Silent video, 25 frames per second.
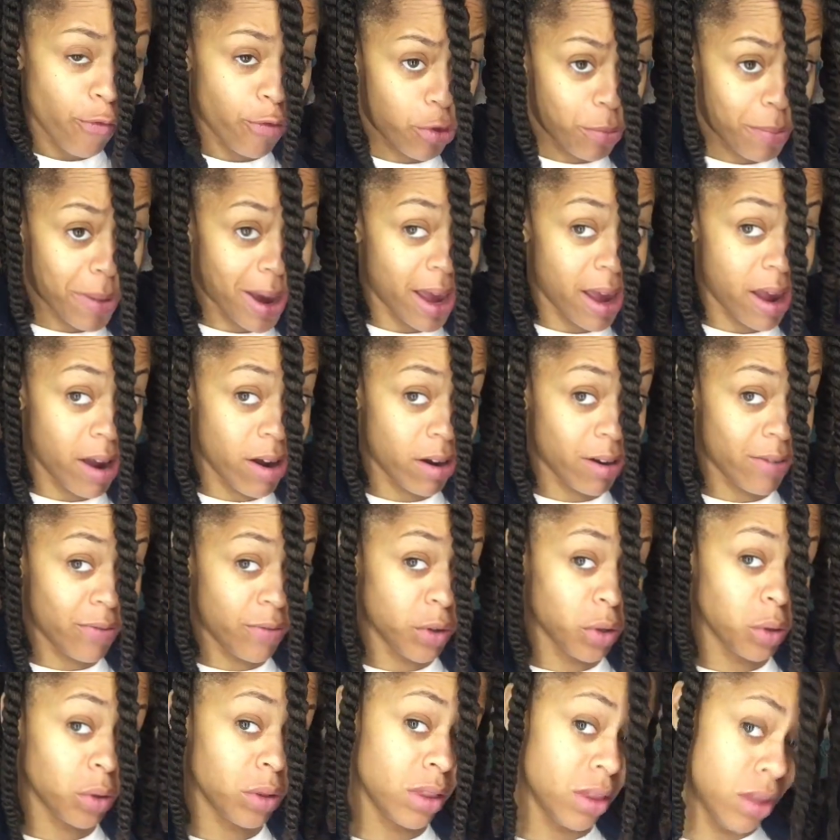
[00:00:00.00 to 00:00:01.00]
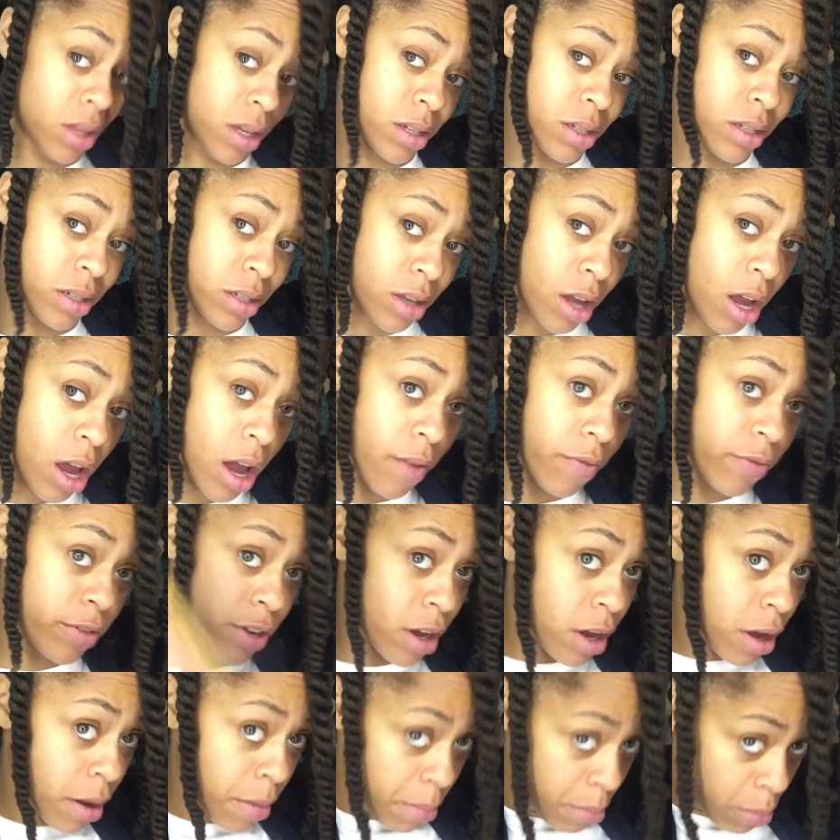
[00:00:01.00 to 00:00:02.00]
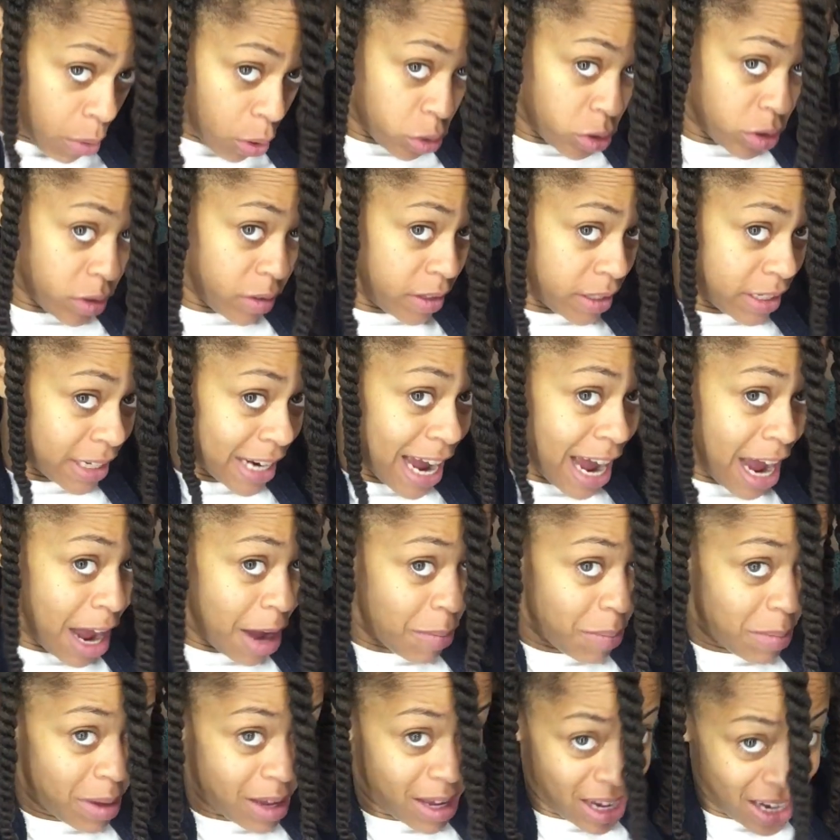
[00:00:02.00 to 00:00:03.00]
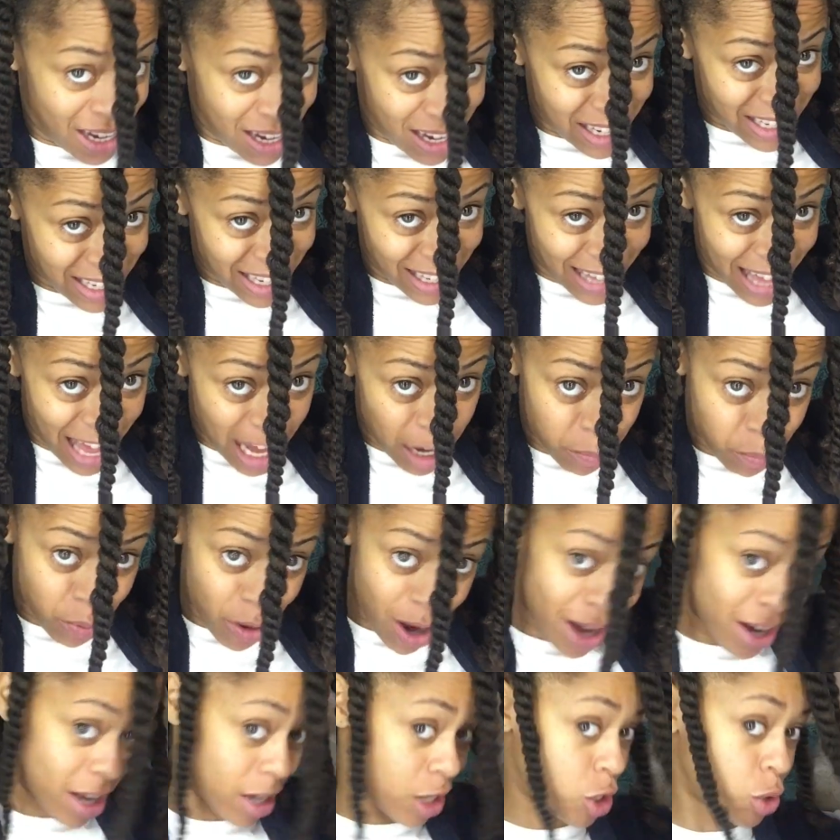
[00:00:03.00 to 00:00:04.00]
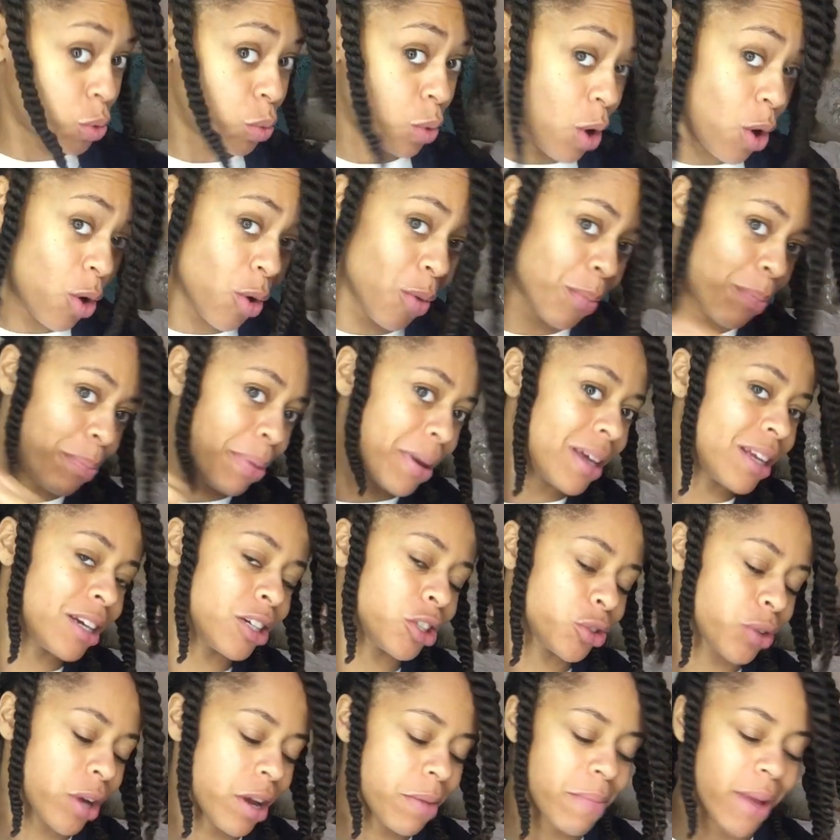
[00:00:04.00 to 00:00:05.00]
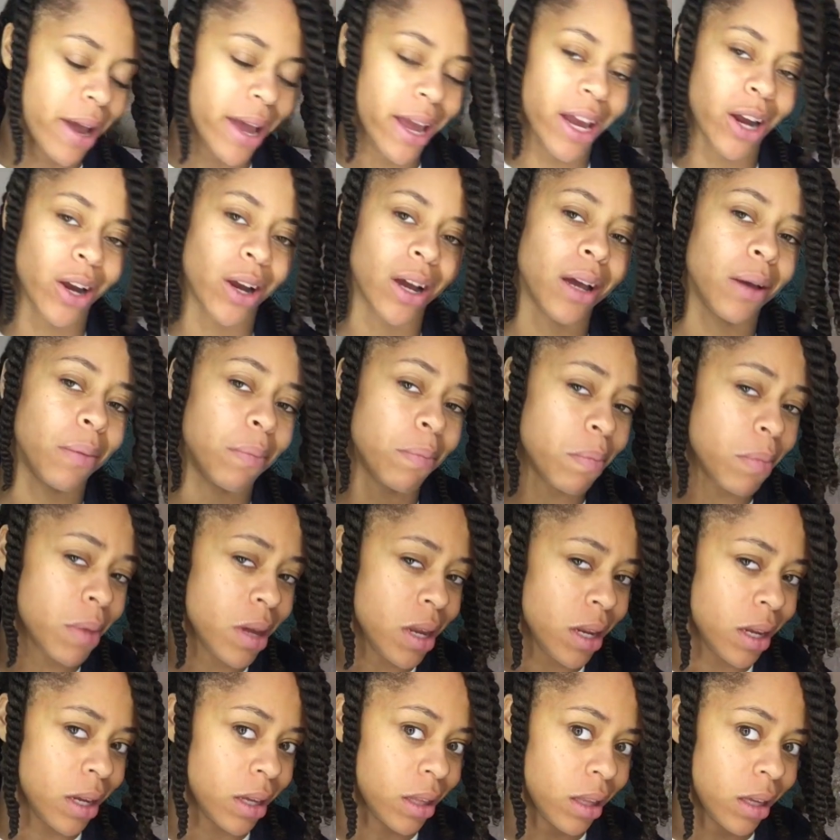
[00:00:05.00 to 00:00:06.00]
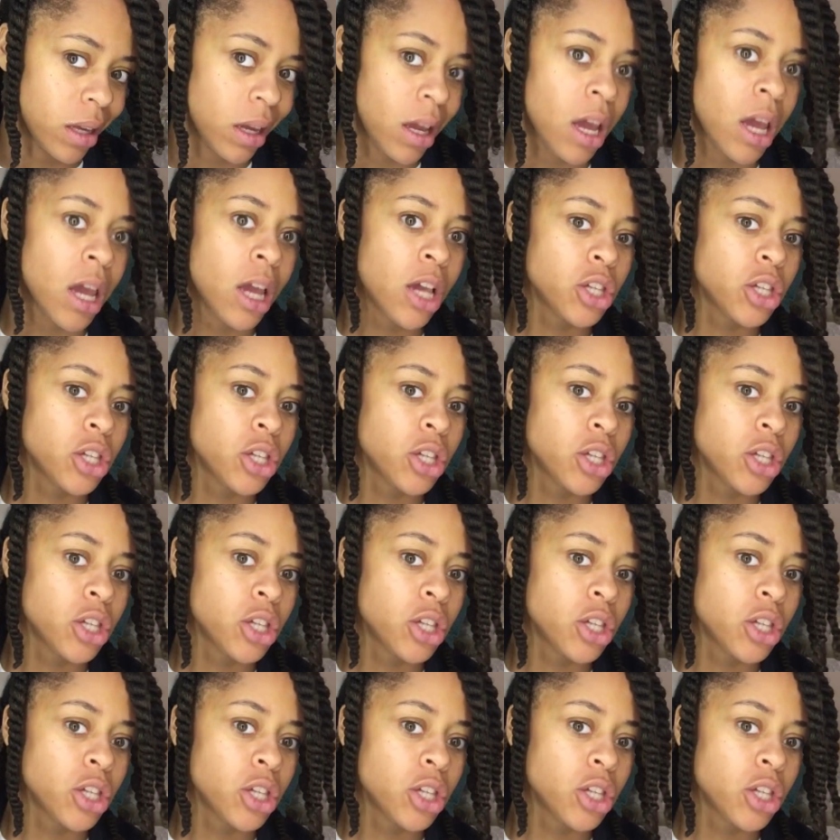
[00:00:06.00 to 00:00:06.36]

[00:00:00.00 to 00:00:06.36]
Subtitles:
for my hair to feel this soft most of the time because a lot of products won't penetrate my hair immediately.